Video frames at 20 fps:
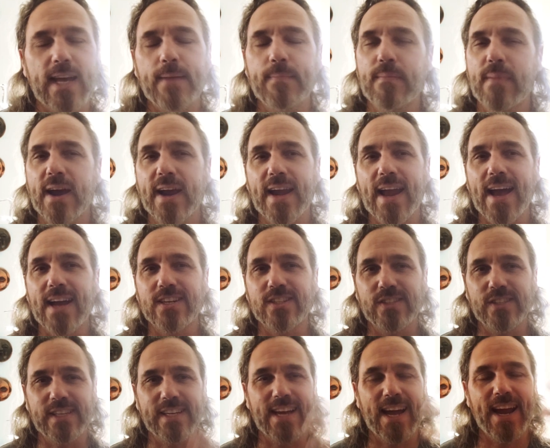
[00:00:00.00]
I might
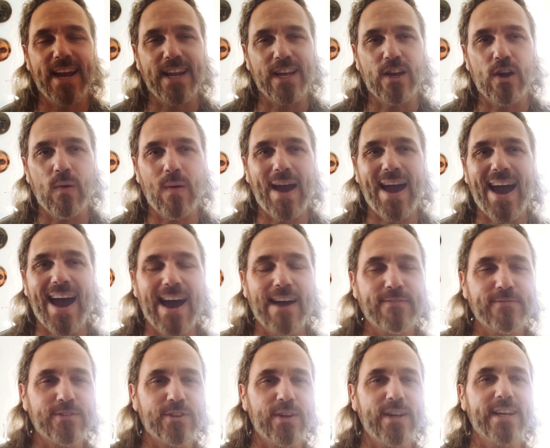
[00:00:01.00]
actually kind of go
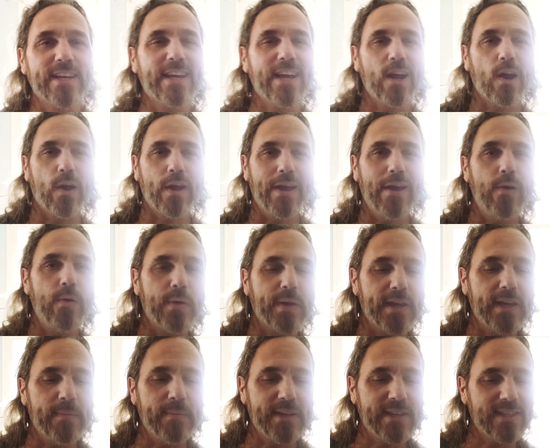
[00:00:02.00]
after it
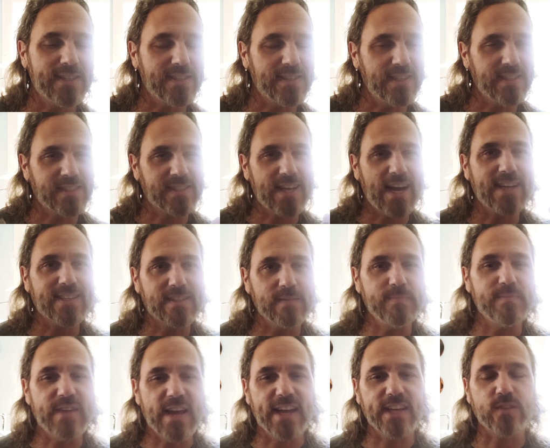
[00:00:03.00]
karaoke because it's got
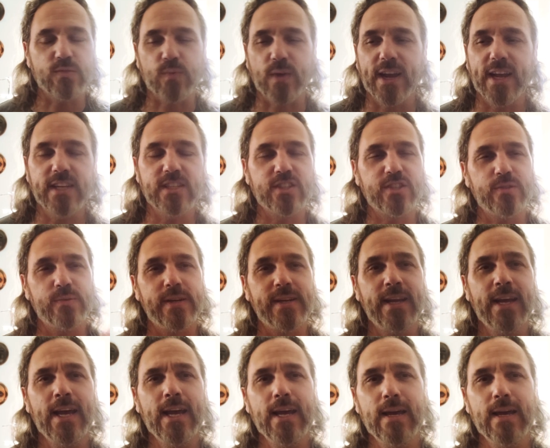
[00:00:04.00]
some nice range to
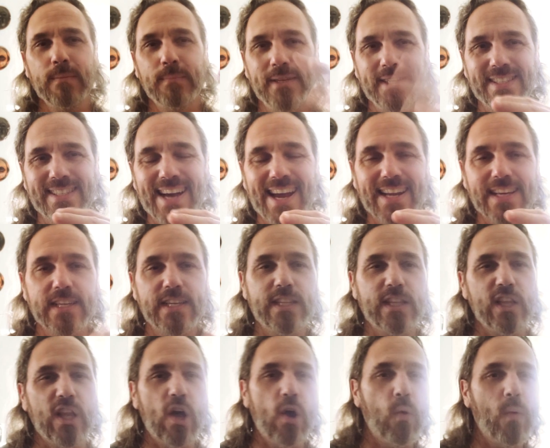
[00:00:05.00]
it, but he's got a good
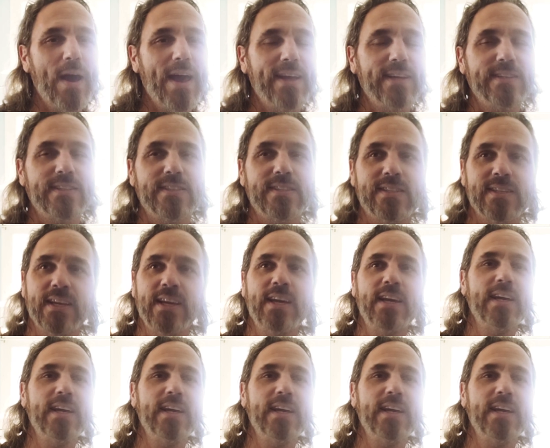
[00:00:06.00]
low end,